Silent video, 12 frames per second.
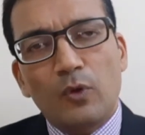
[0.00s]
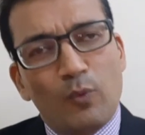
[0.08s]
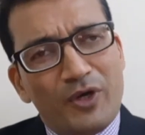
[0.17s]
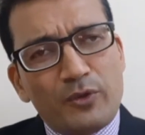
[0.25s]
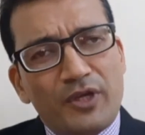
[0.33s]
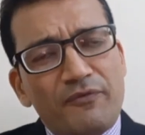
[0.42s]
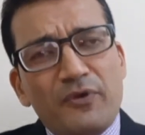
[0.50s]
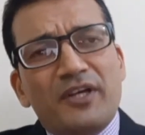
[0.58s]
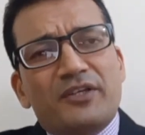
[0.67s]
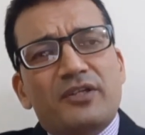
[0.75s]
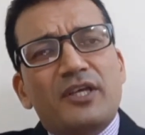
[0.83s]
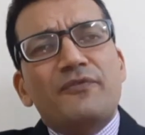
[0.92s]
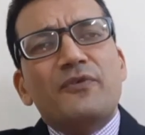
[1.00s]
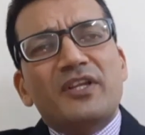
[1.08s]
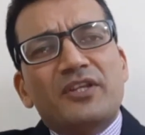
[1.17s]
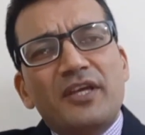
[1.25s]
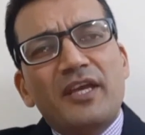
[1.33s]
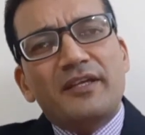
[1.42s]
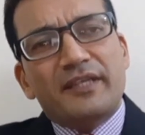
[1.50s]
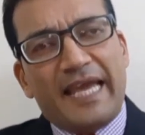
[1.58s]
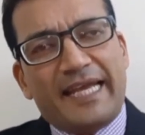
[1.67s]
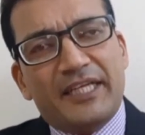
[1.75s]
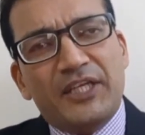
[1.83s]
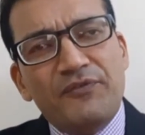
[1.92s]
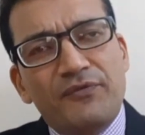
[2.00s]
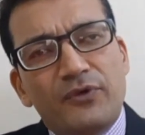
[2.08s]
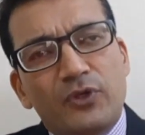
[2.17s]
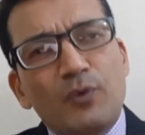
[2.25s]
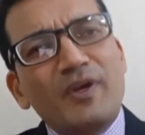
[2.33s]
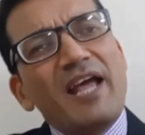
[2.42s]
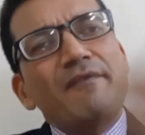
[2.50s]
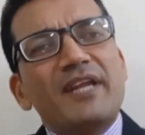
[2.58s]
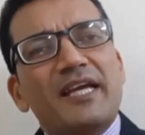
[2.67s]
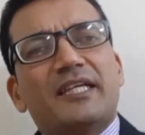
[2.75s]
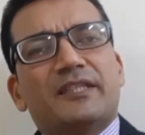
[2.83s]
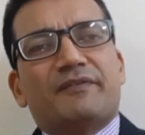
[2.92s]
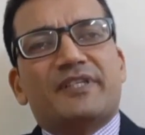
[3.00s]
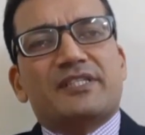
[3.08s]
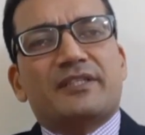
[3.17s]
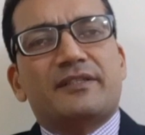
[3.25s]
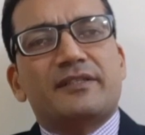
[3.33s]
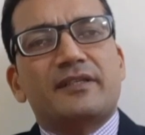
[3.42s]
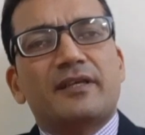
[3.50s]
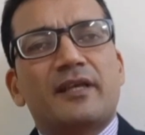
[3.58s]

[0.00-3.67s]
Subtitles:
What if you are thinking negative, you will have negative results.